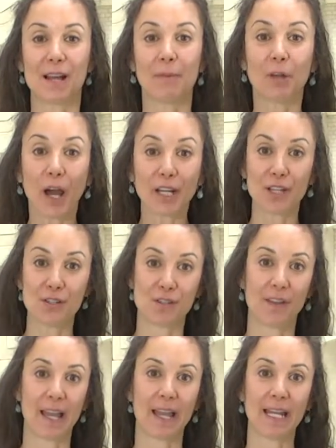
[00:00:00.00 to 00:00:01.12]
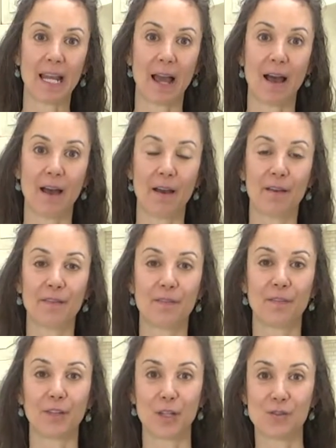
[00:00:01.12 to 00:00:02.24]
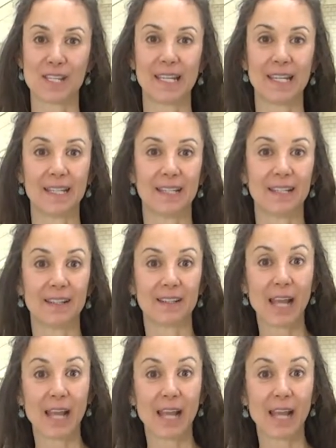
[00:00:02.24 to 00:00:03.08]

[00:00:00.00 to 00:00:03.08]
I'm not a huge fan of using